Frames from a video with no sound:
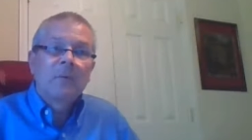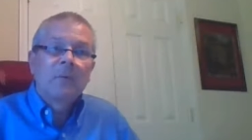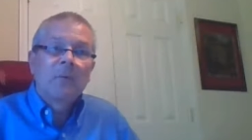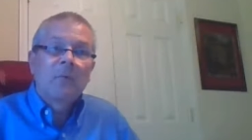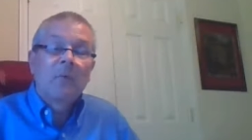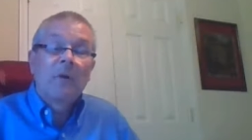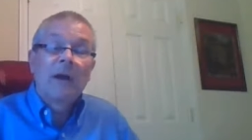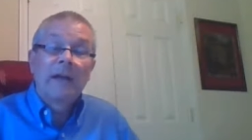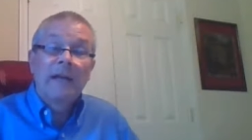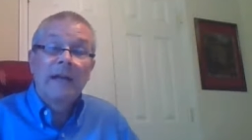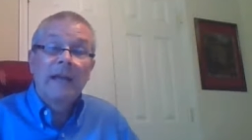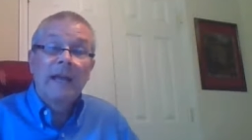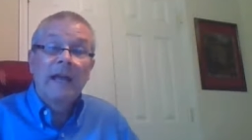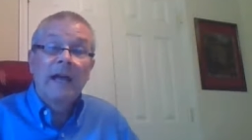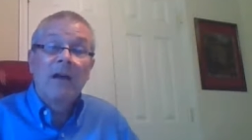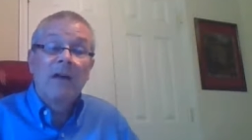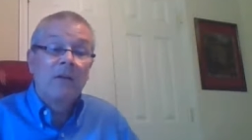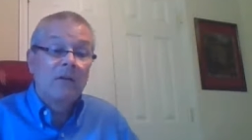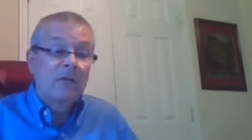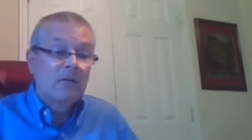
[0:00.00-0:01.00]
Right
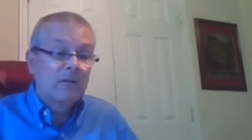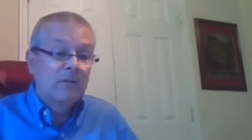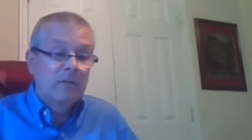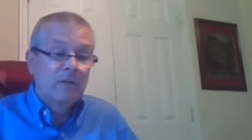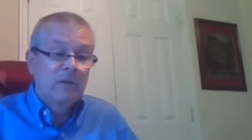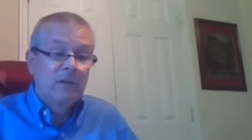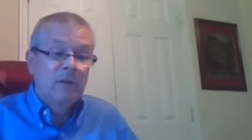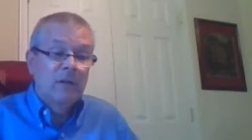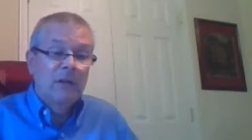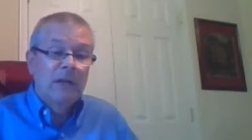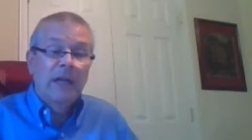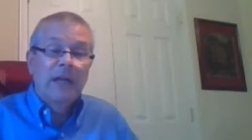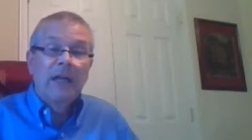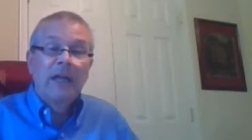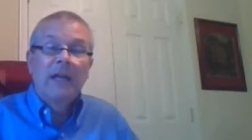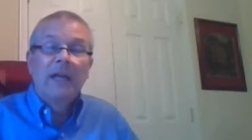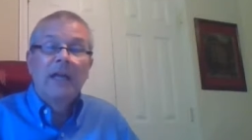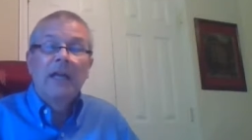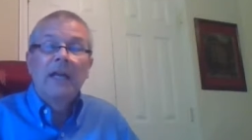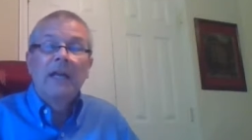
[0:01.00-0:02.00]
now,
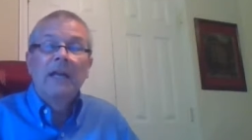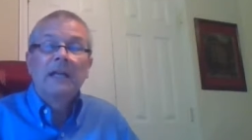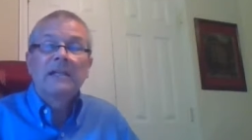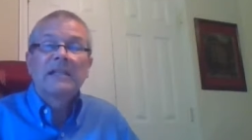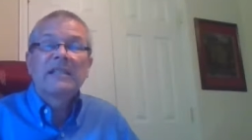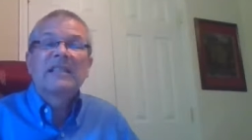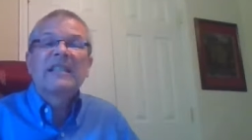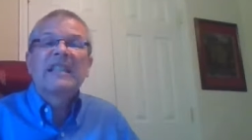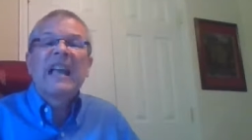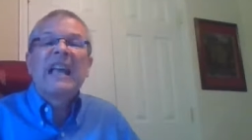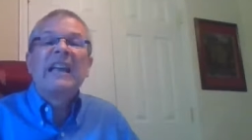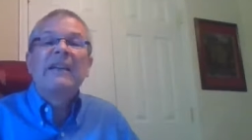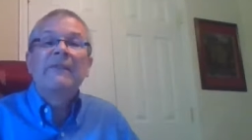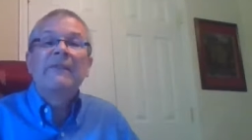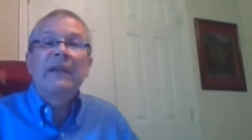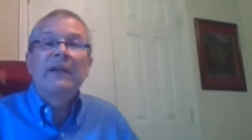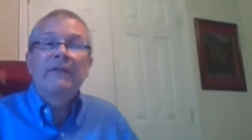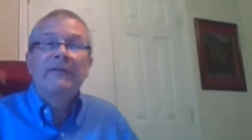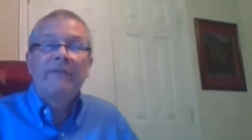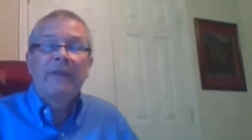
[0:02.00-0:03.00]

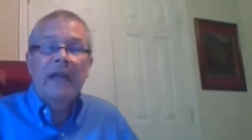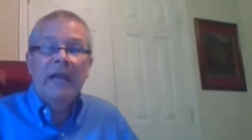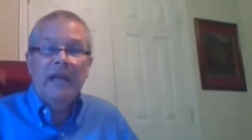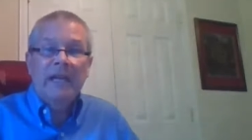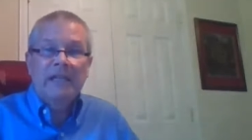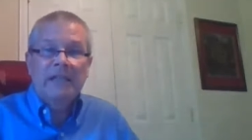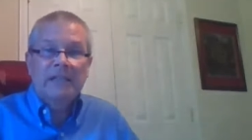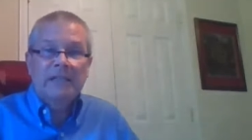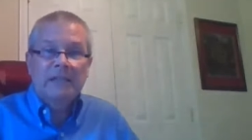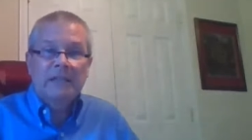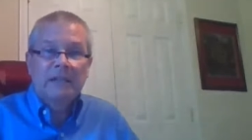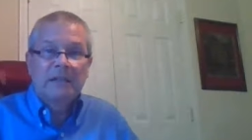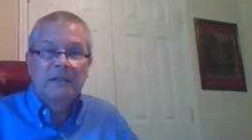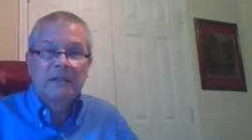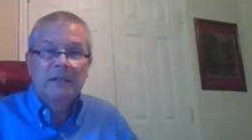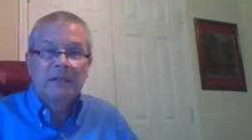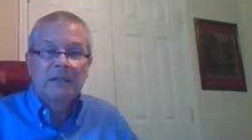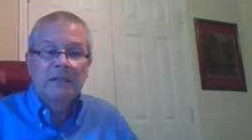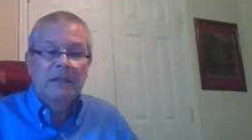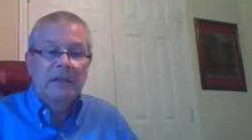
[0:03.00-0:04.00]
saving face
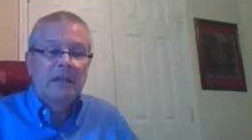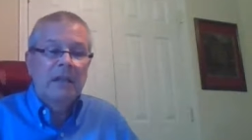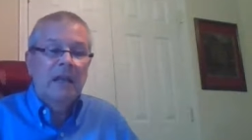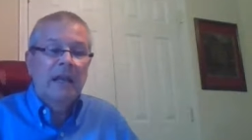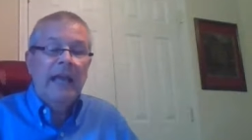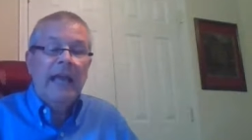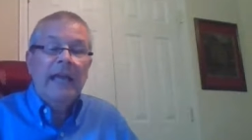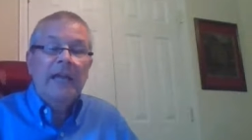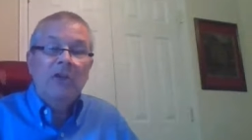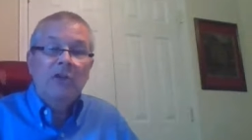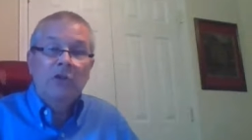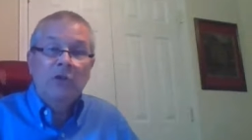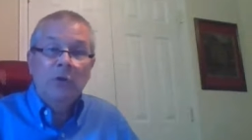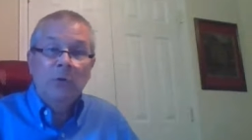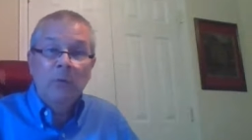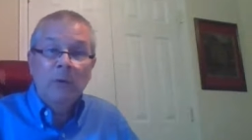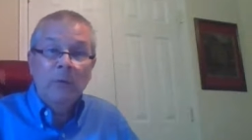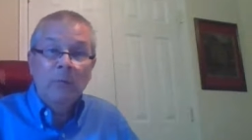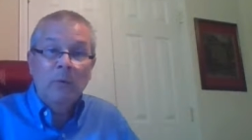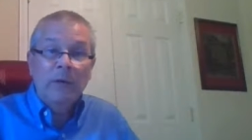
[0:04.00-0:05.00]
and
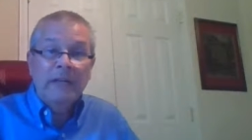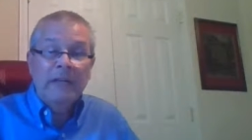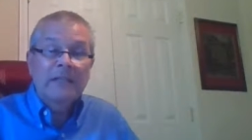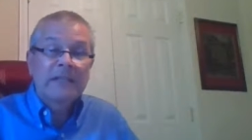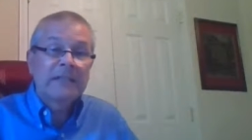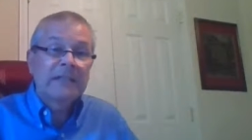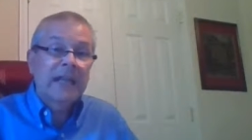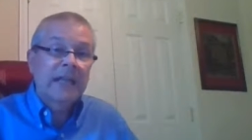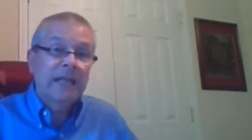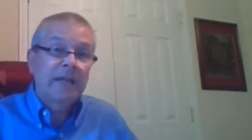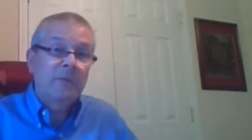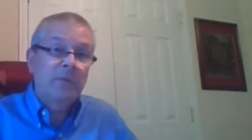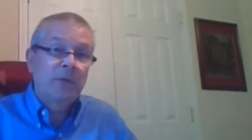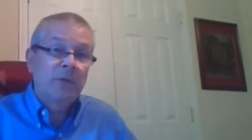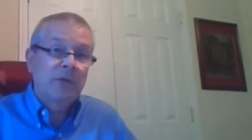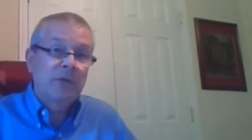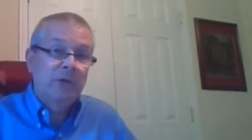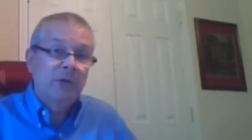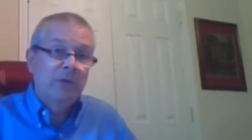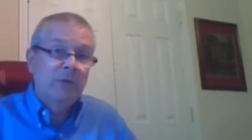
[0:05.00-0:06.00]
doing what he said he
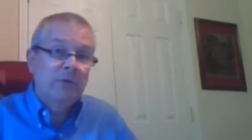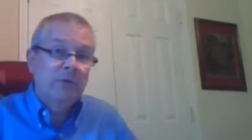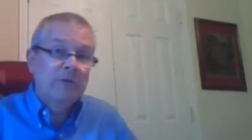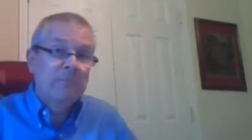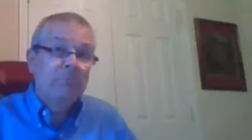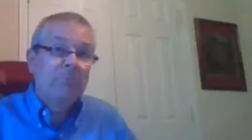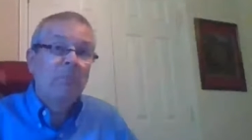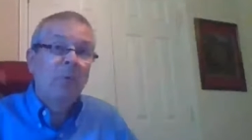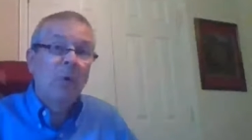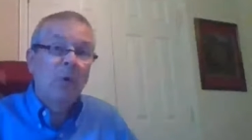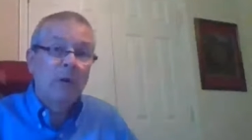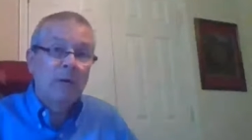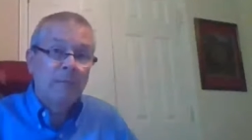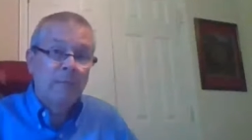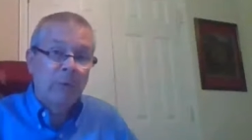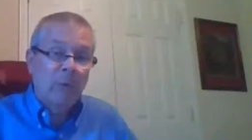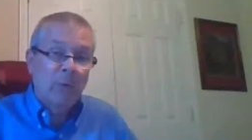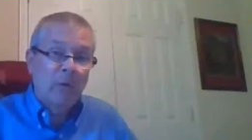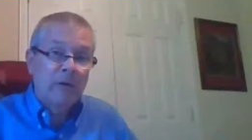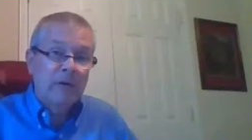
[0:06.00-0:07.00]
would do is more
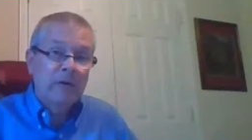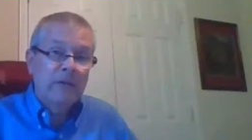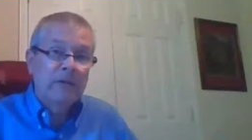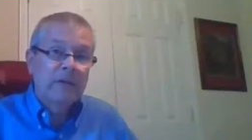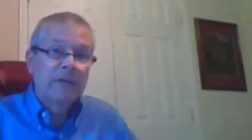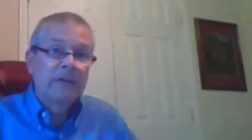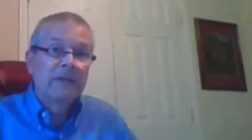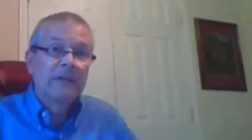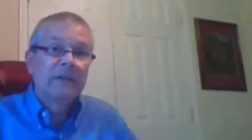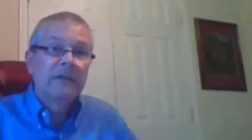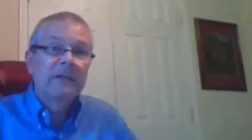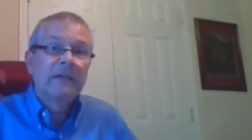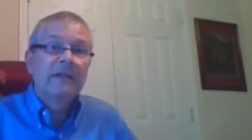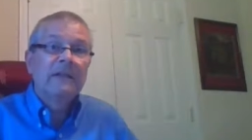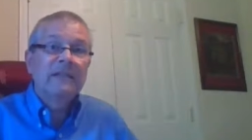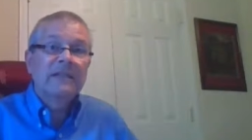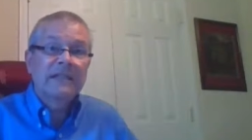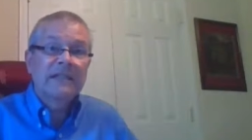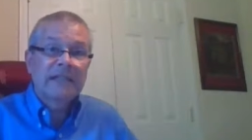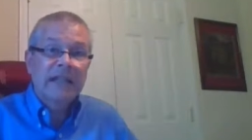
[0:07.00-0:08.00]
important than
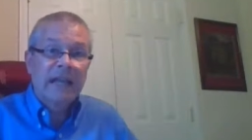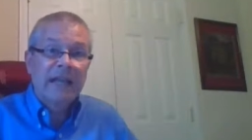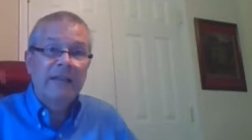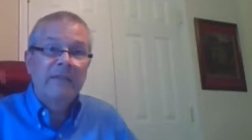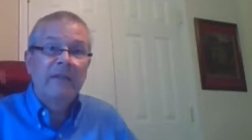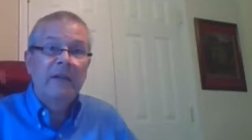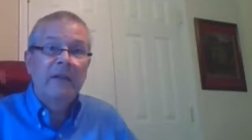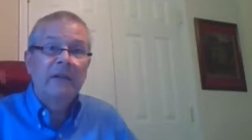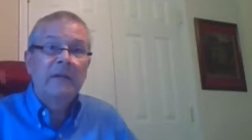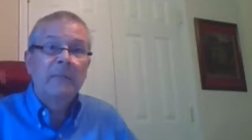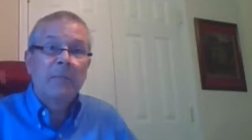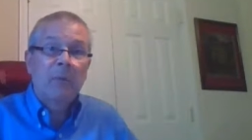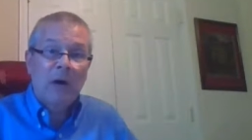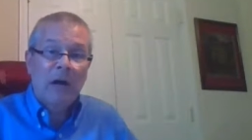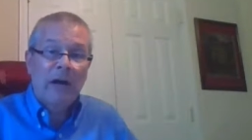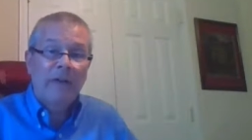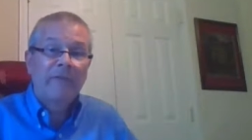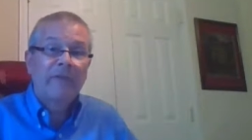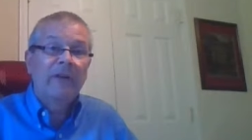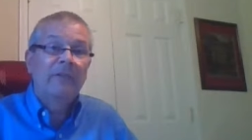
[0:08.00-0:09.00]
saving the
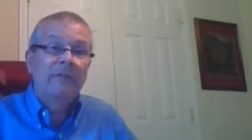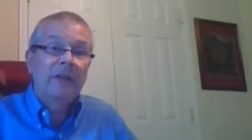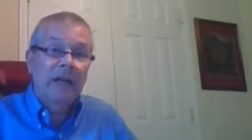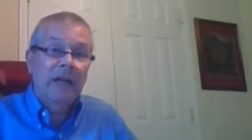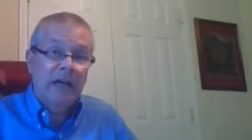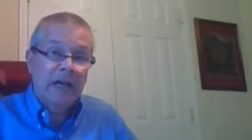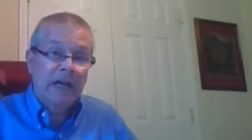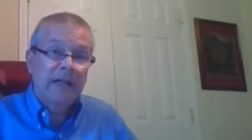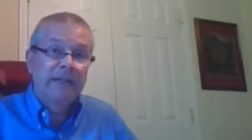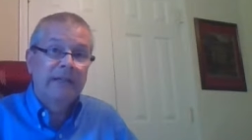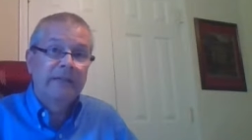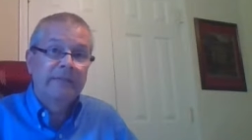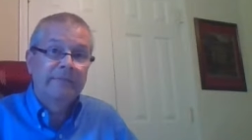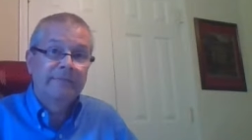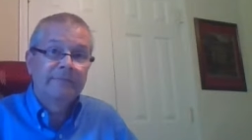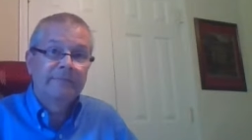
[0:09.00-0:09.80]
prophet of God.